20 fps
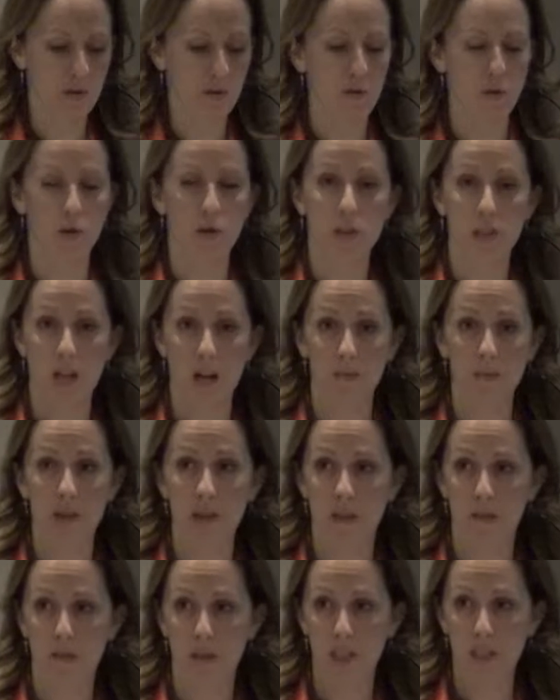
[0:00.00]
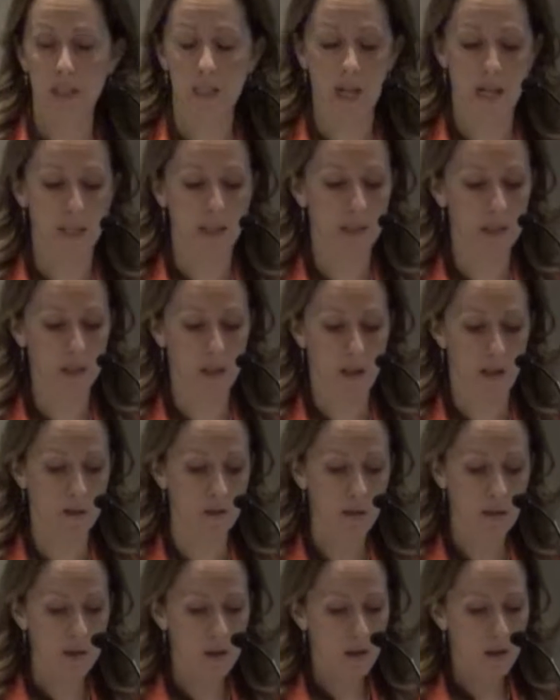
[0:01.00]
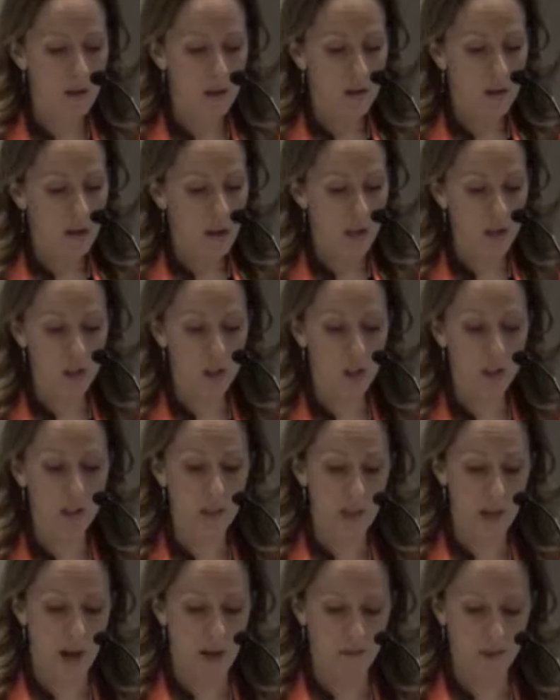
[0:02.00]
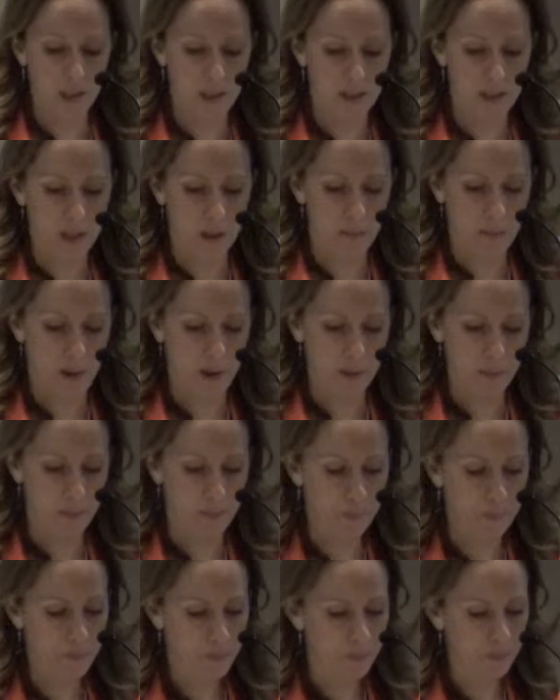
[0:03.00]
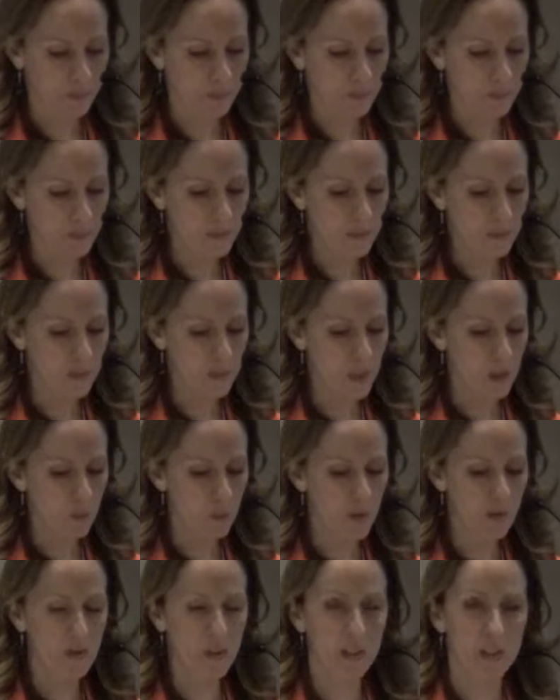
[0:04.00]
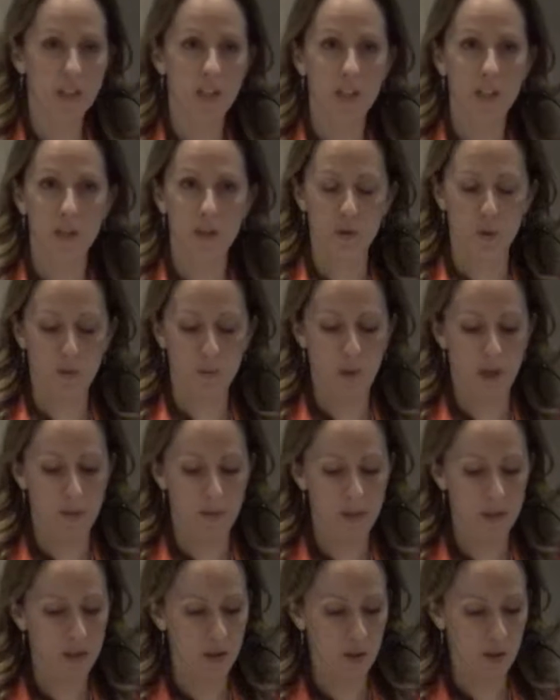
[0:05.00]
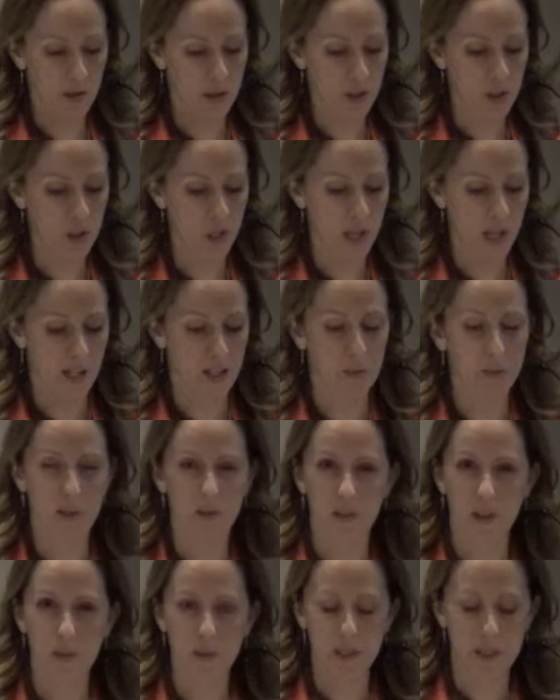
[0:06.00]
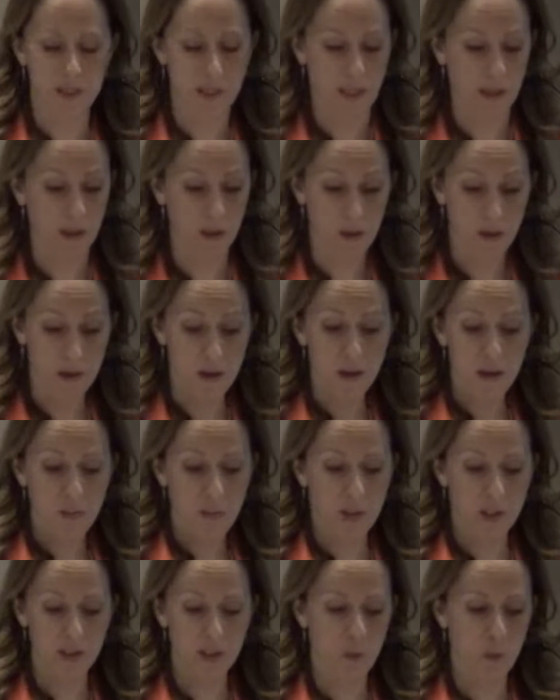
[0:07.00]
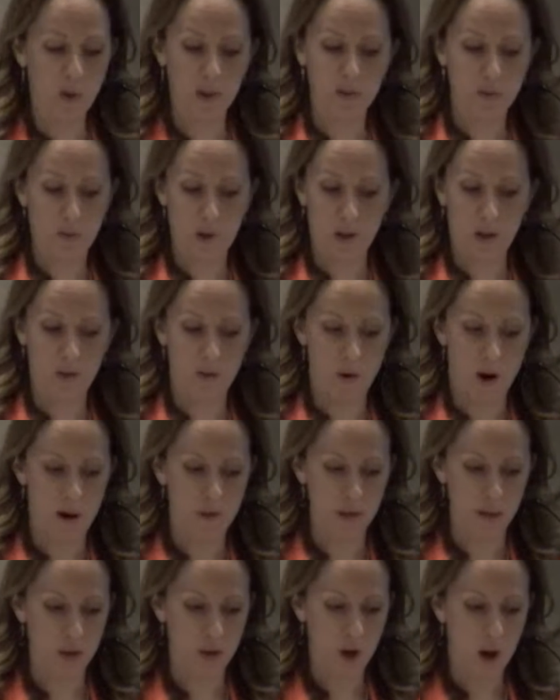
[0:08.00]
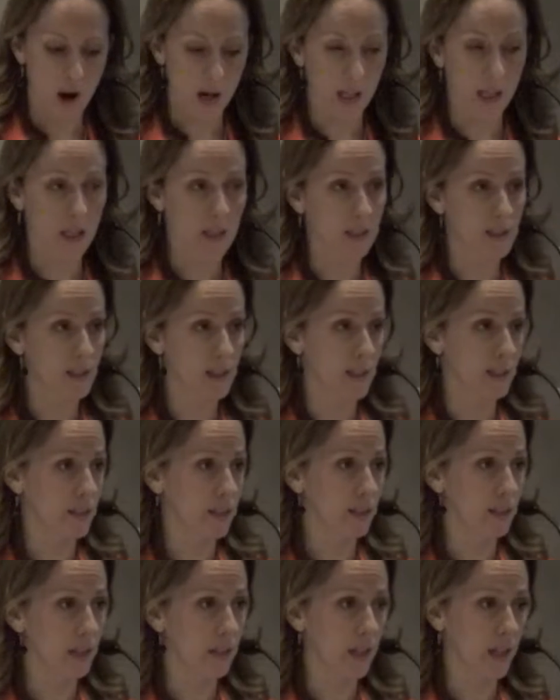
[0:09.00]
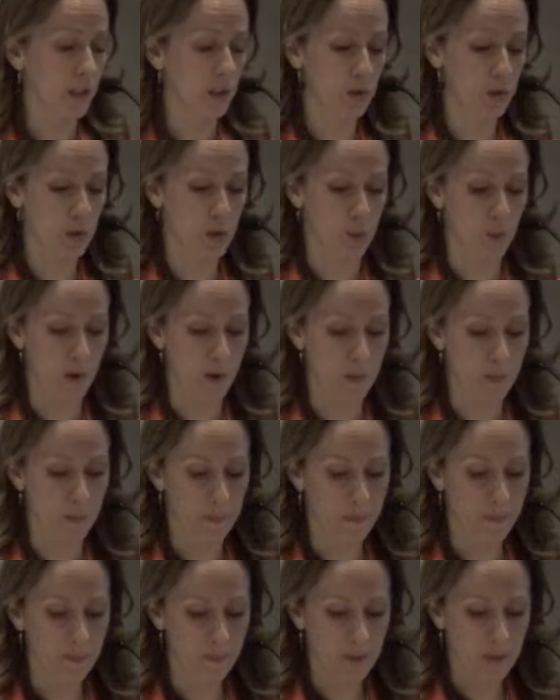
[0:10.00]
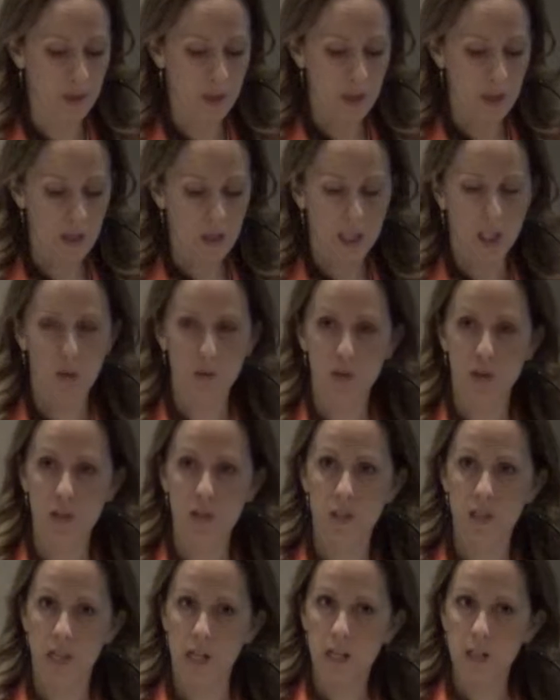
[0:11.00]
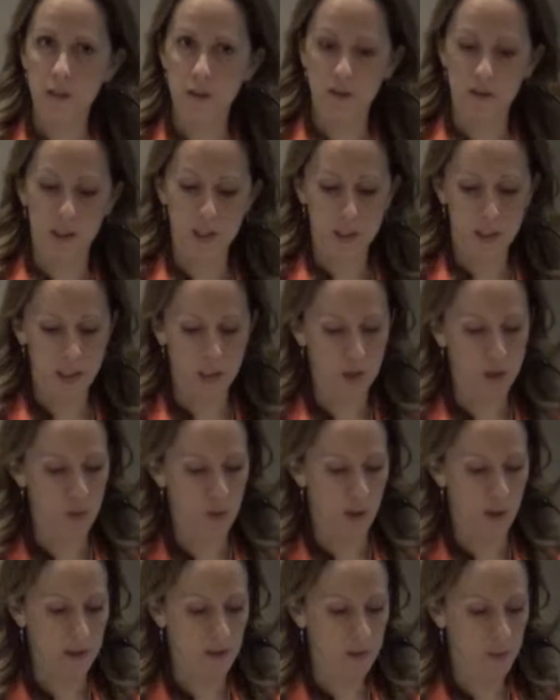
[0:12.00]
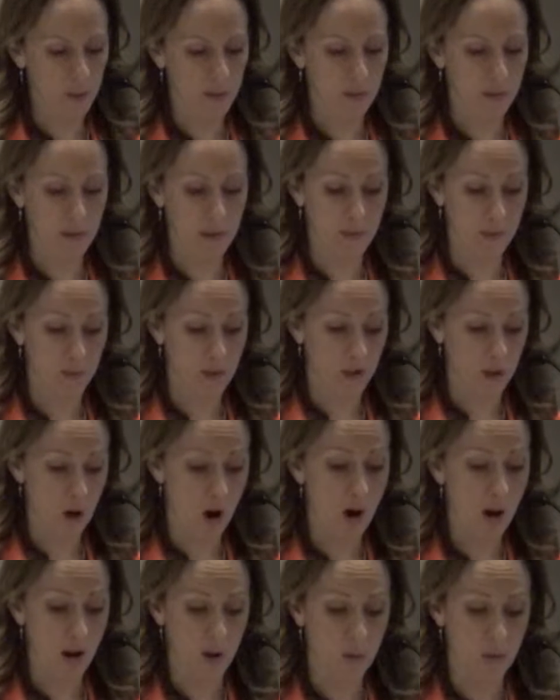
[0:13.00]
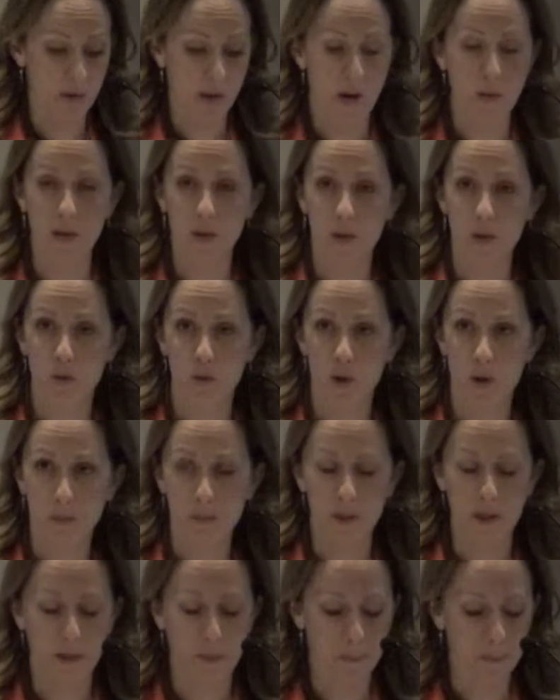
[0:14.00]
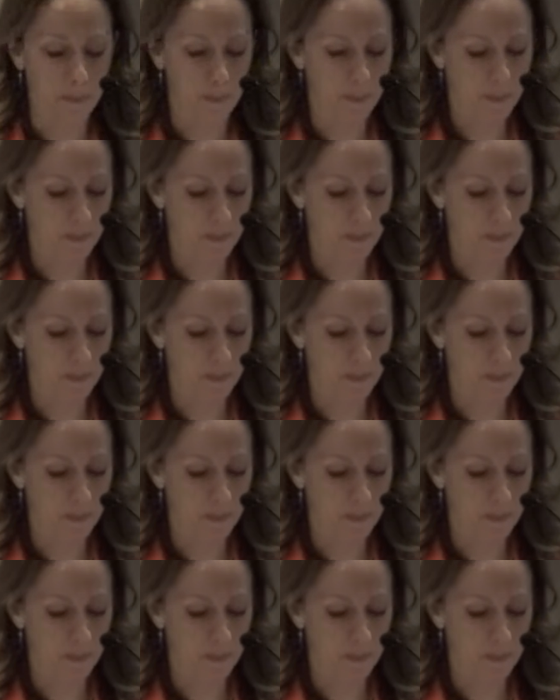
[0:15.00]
first time they had played nicely, and she didn't have to step in. We visited his old babysitter, and she asked me if he was sick, because he wasn't running around and talking incessantly like usual. He was just standing there listening to us talk without interrupting.